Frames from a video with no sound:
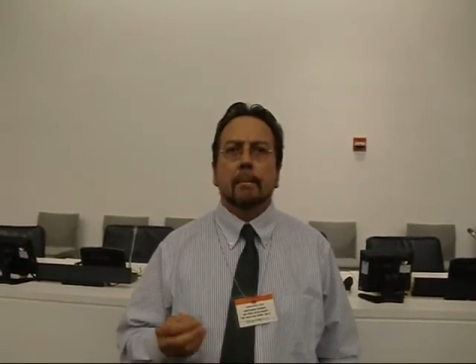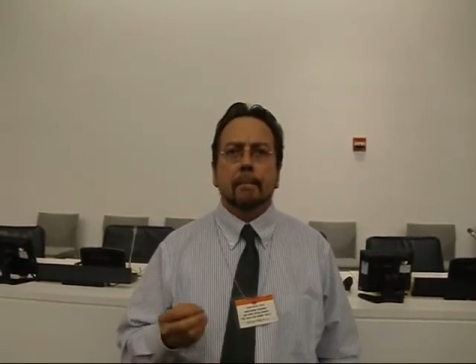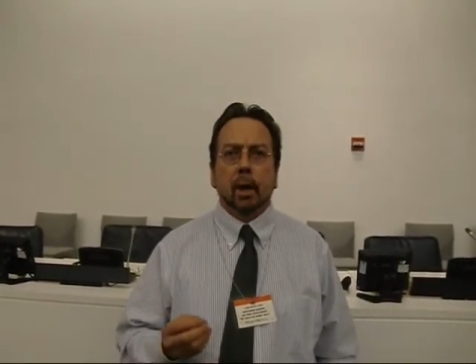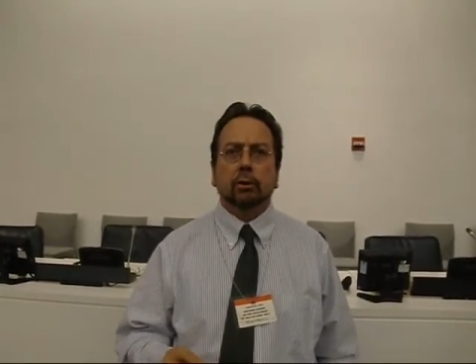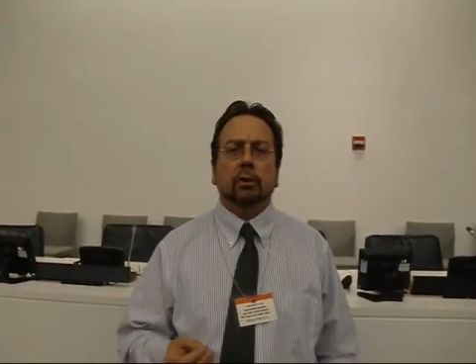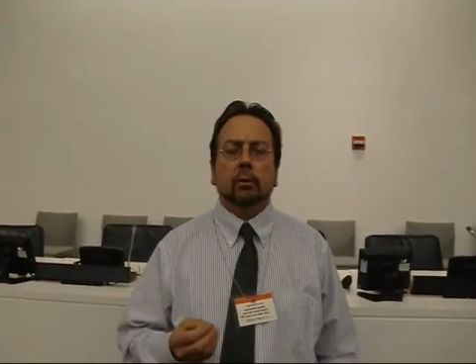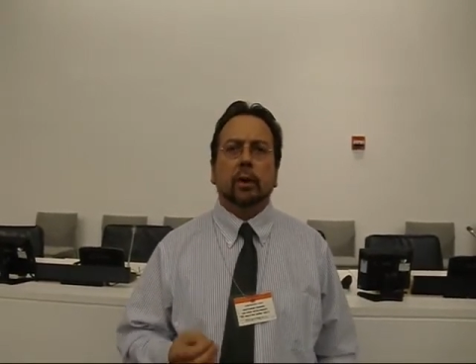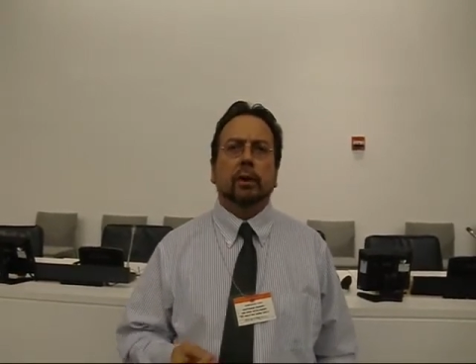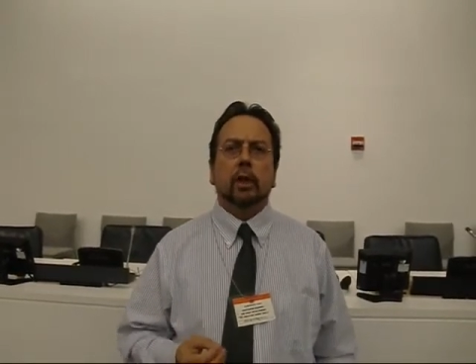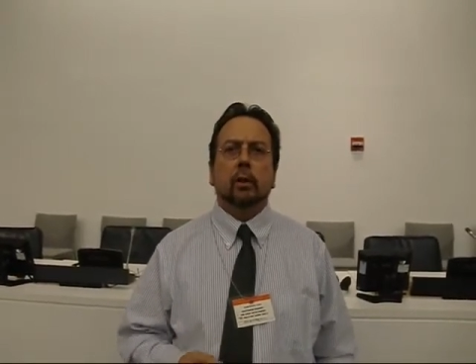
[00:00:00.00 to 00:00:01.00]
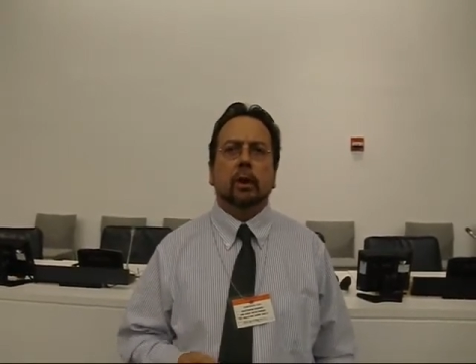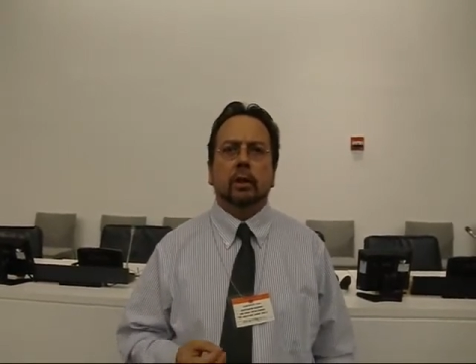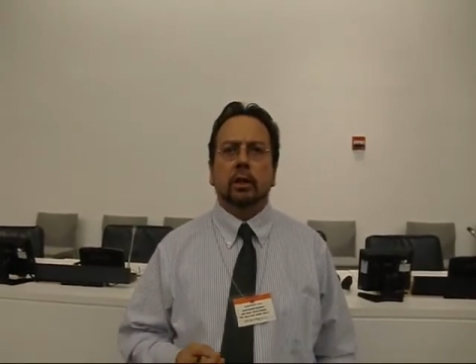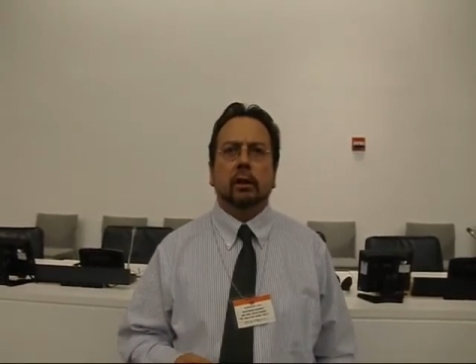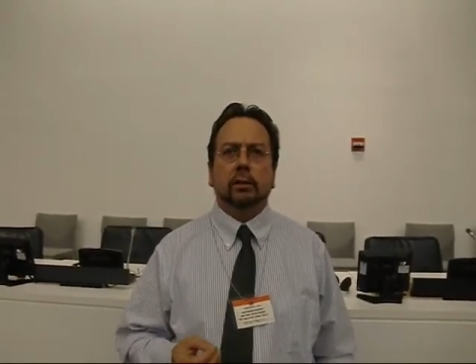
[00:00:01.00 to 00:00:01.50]
most of what the
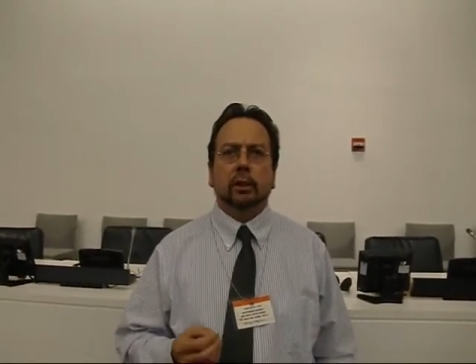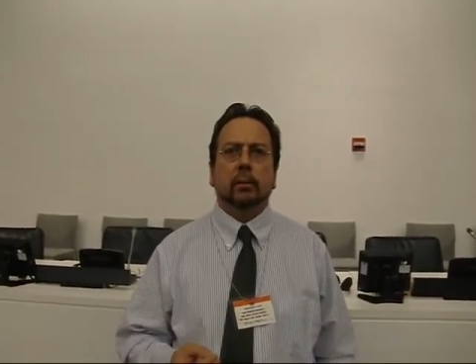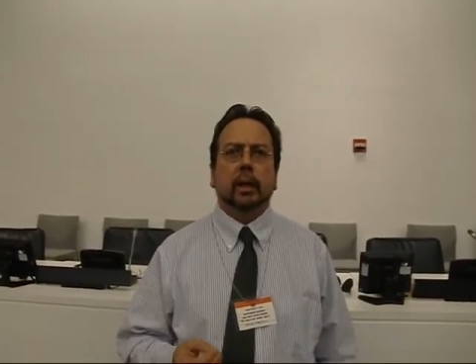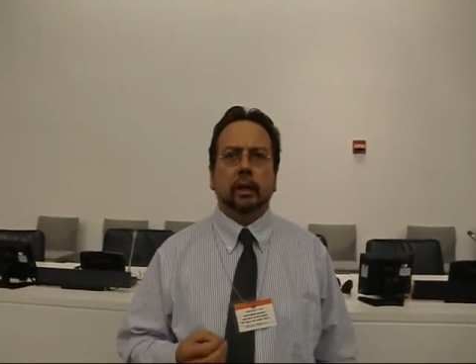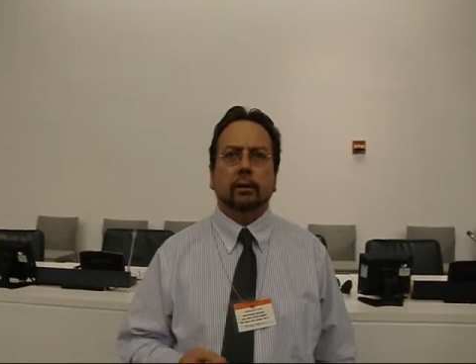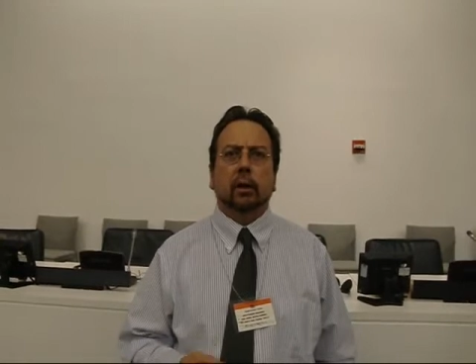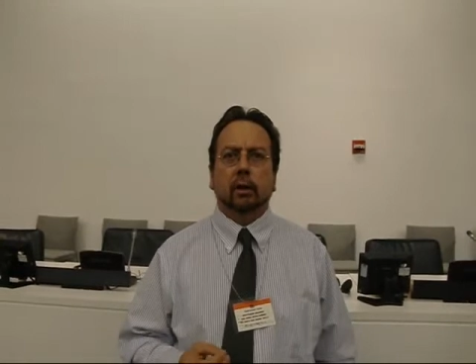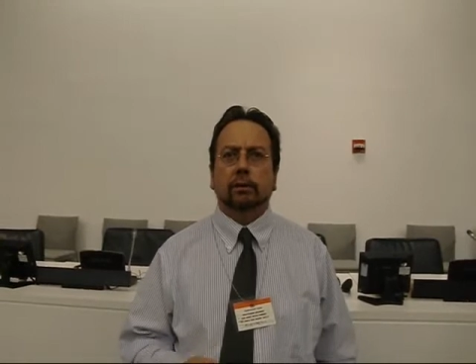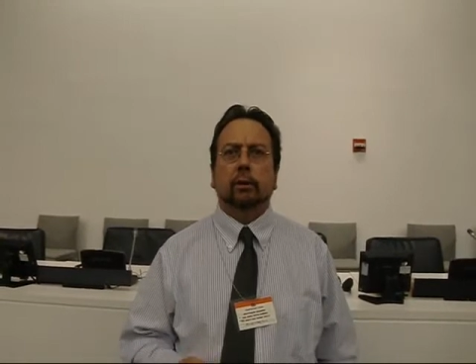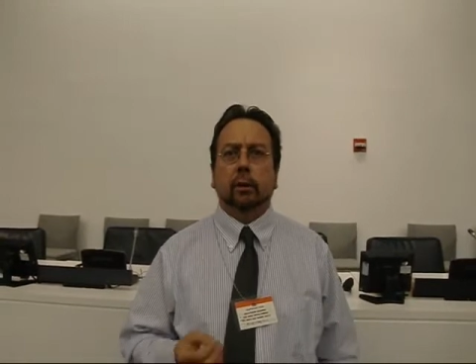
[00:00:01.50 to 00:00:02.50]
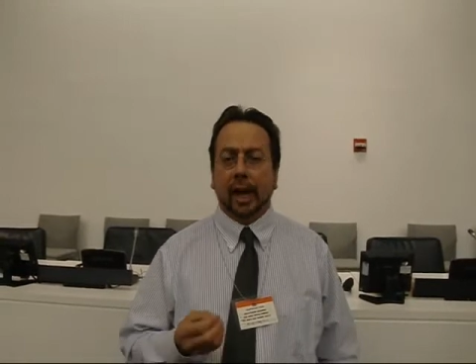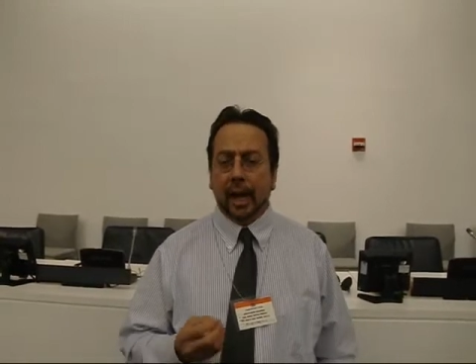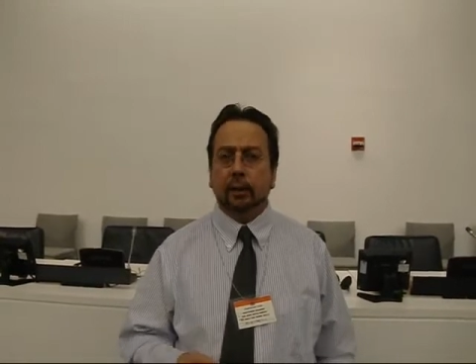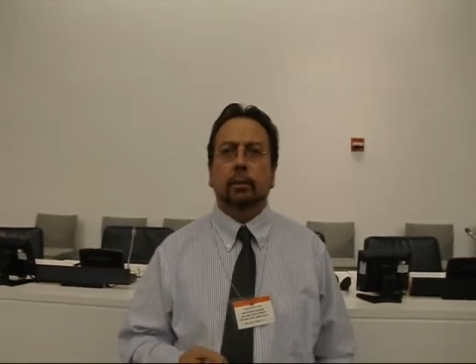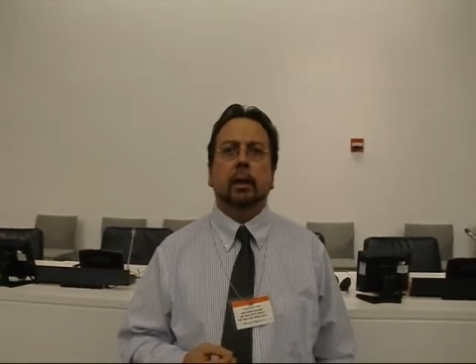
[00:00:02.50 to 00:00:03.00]
UN General Assembly has called for
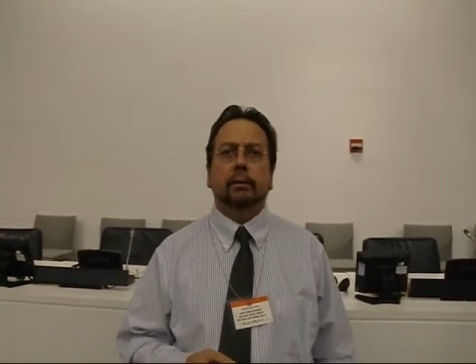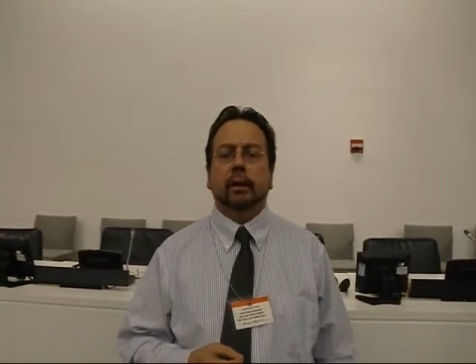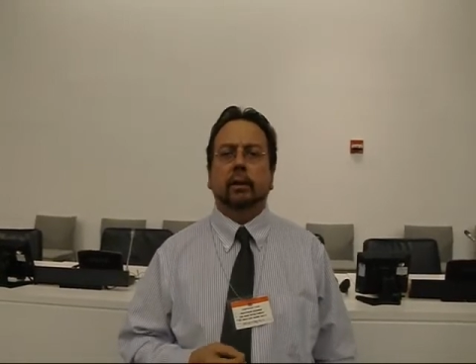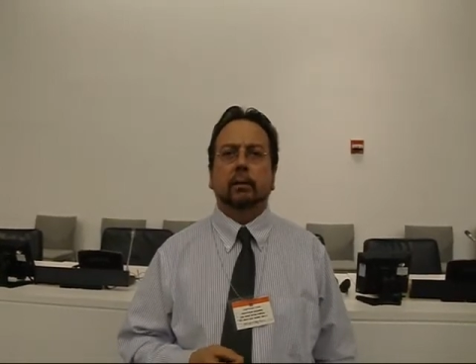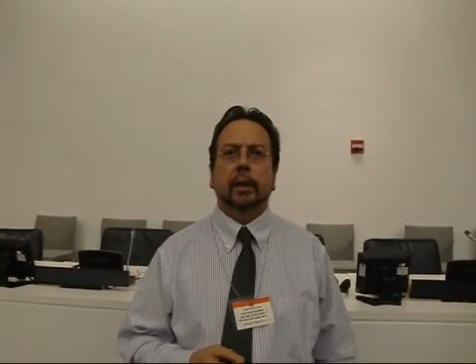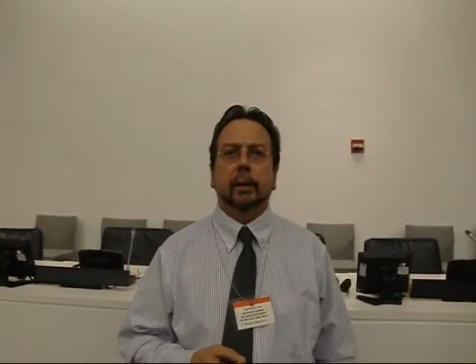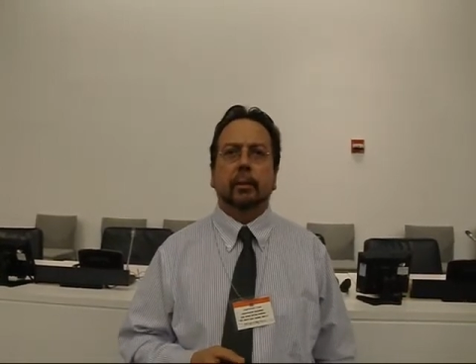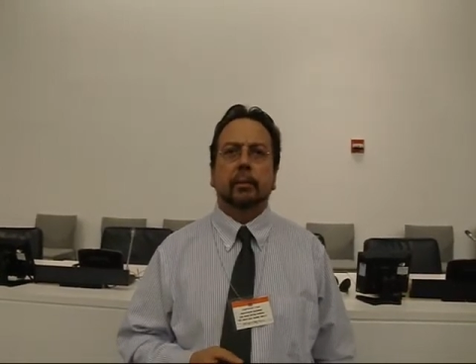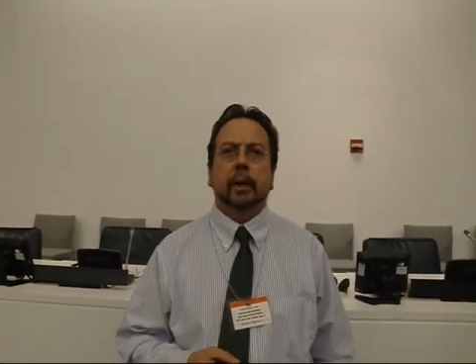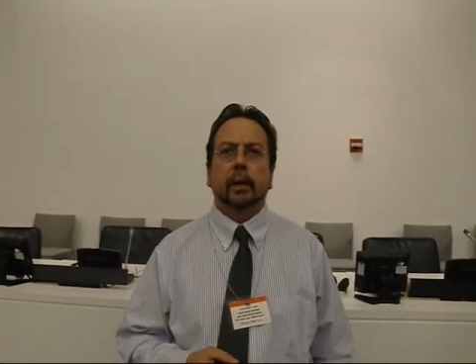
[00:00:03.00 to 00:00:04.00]
has been effectively implemented.